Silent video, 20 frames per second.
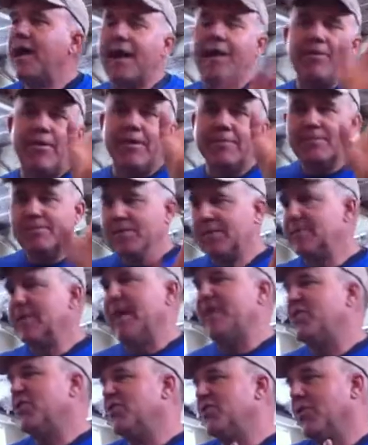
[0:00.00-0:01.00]
Anyway, it's
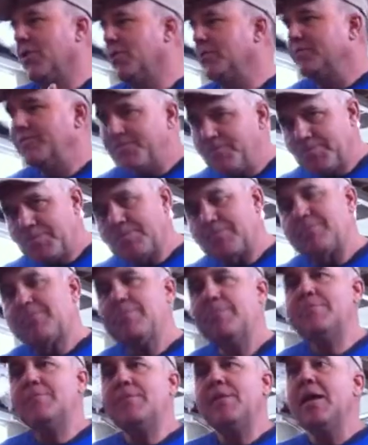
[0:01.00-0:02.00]
like dessert.
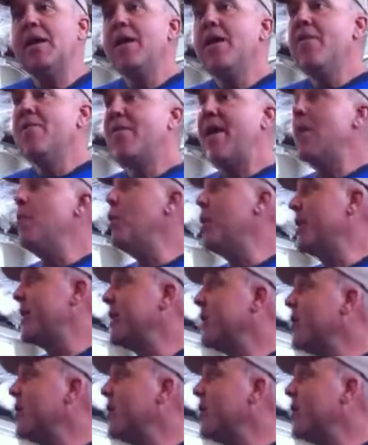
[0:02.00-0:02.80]
They want